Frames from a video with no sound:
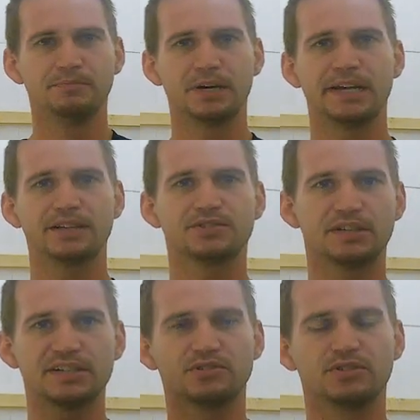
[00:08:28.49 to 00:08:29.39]
But yeah, so
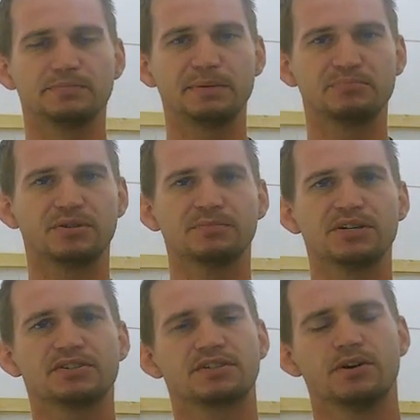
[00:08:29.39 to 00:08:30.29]
that's gonna be pretty
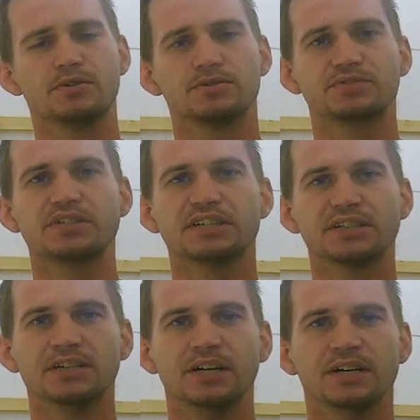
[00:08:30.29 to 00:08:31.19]
much the totals
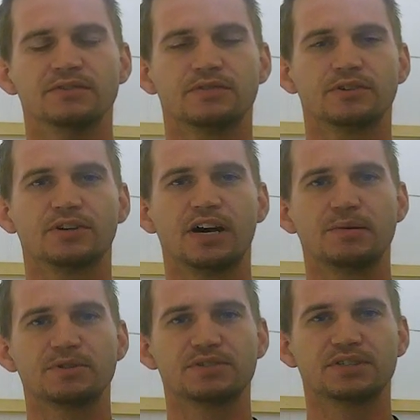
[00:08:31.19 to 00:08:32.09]
here for how
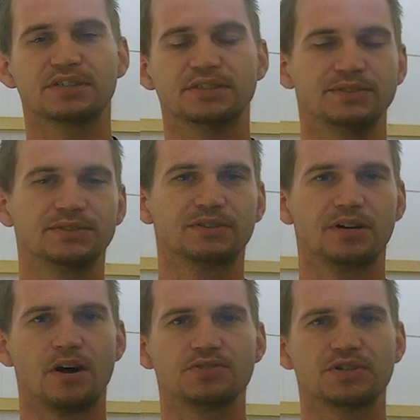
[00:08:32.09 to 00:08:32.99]
much it
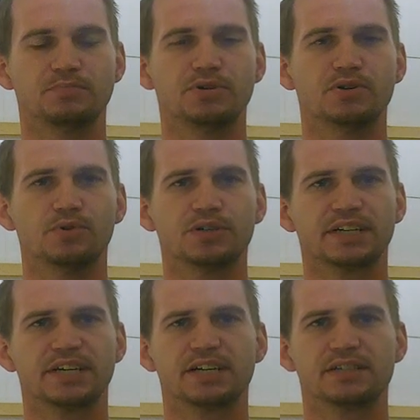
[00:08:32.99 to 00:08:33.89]
cost you to put one
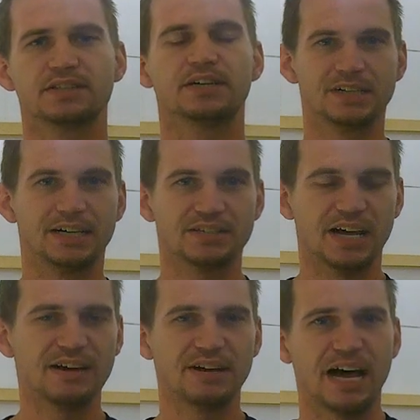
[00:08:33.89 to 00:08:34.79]
together. Like I said,
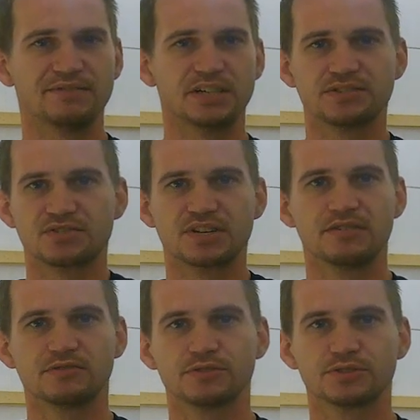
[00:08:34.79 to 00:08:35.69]
I've done
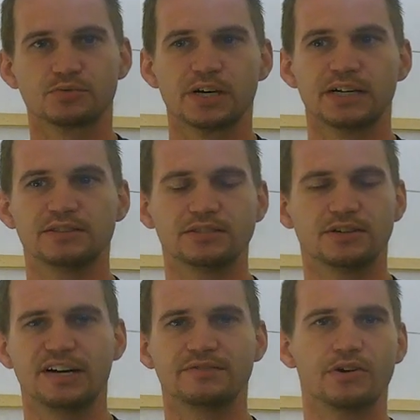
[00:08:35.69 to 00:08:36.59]
several to where I don't
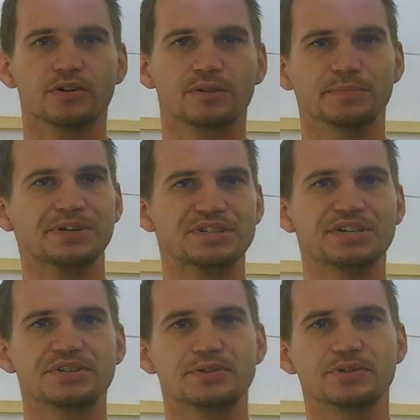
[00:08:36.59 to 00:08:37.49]
have hardly much
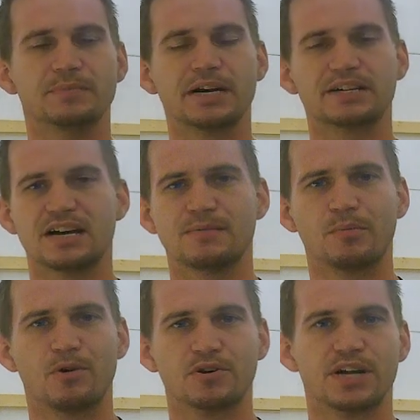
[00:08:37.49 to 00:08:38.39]
into it by the time
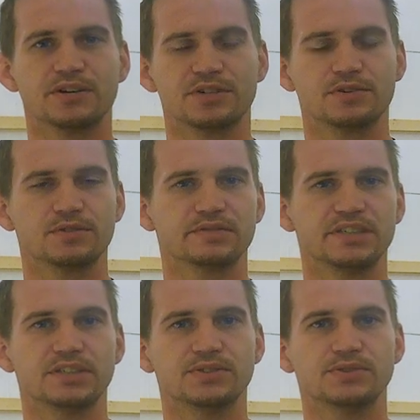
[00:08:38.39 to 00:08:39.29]
I parted out donor
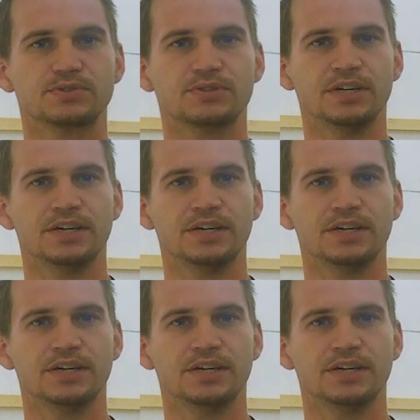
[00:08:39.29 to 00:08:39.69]
vehicles.